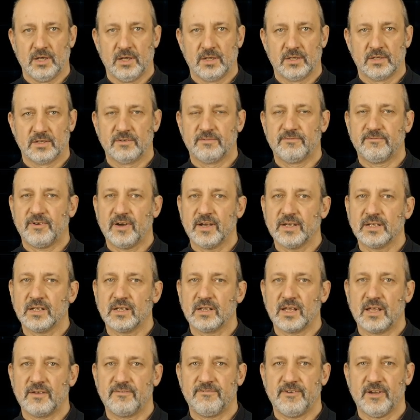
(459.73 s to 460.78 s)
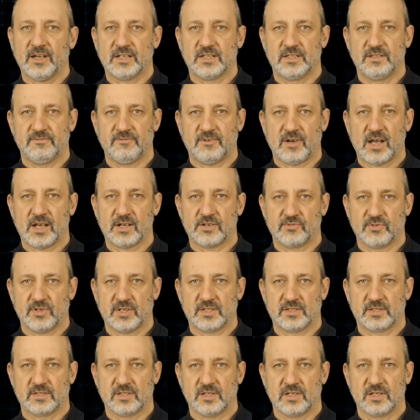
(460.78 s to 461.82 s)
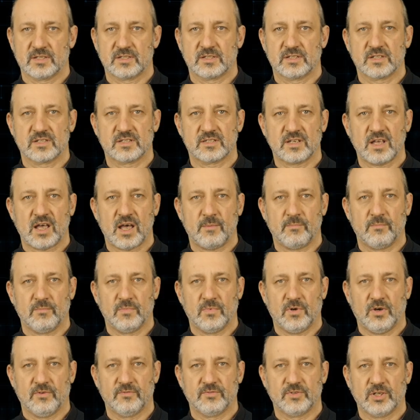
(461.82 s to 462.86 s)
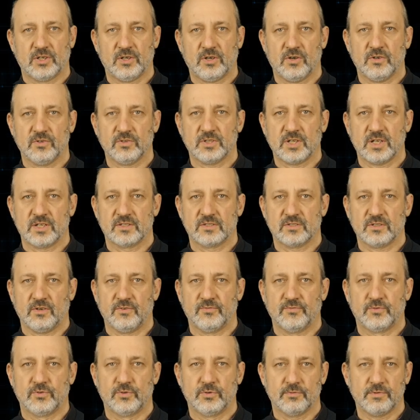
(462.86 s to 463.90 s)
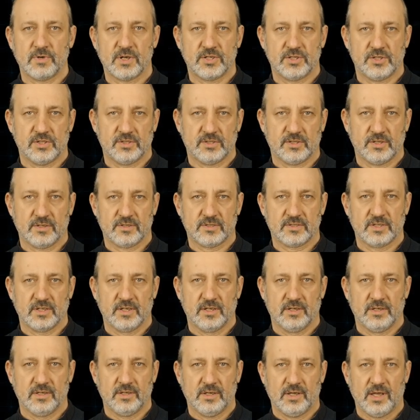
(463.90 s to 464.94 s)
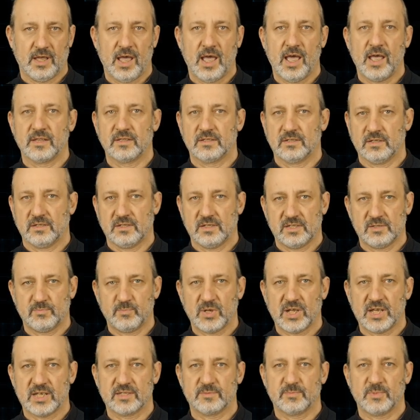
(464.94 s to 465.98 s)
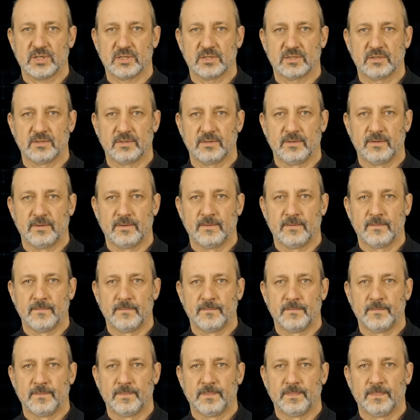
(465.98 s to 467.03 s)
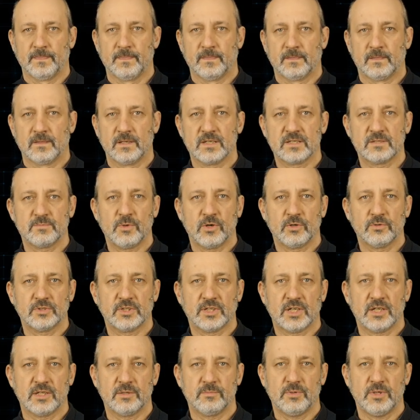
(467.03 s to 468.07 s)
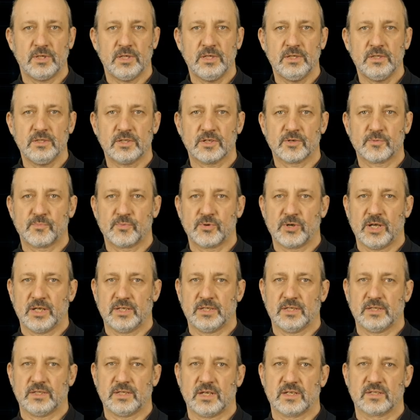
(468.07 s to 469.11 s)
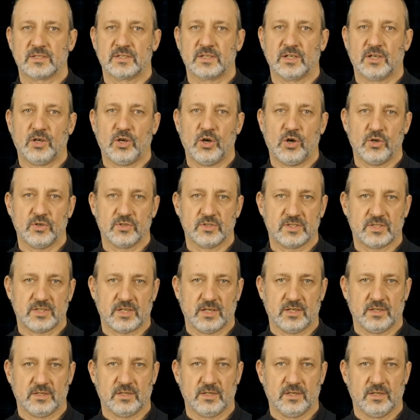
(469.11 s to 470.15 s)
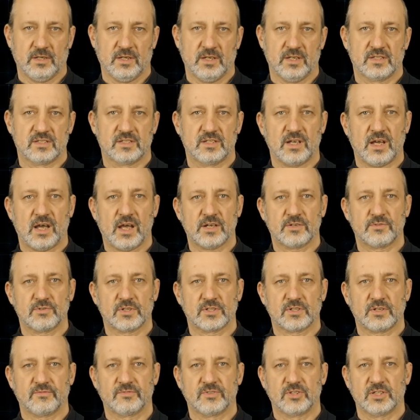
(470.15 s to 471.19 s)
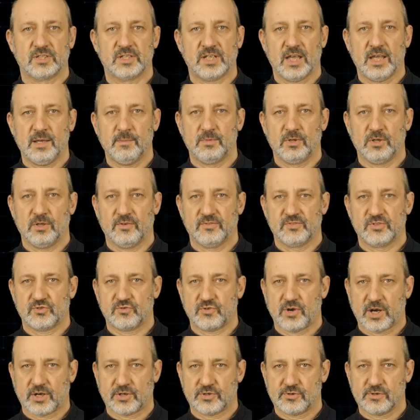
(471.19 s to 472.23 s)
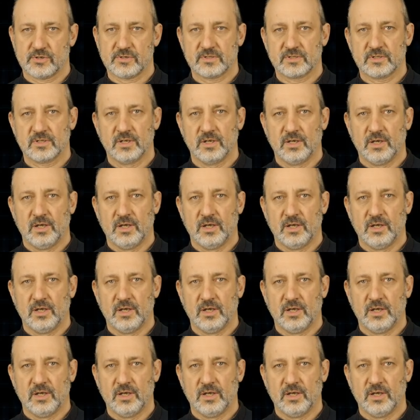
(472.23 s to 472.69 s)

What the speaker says: The final effective address is the sum of the contents of two registers and the displacement. This mode can be interpreted as the constant is the address of the table of structures,